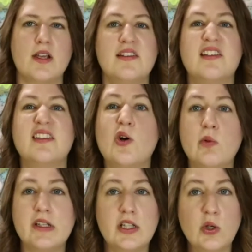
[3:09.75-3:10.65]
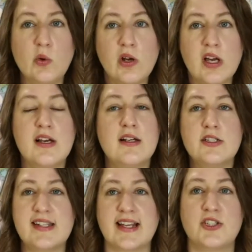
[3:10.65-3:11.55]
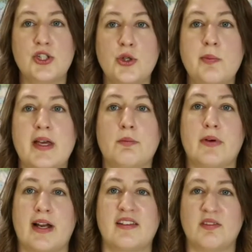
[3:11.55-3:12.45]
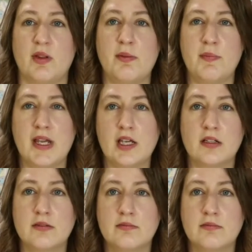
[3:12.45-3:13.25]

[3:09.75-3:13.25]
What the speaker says: So will you take 2 big breaths with me?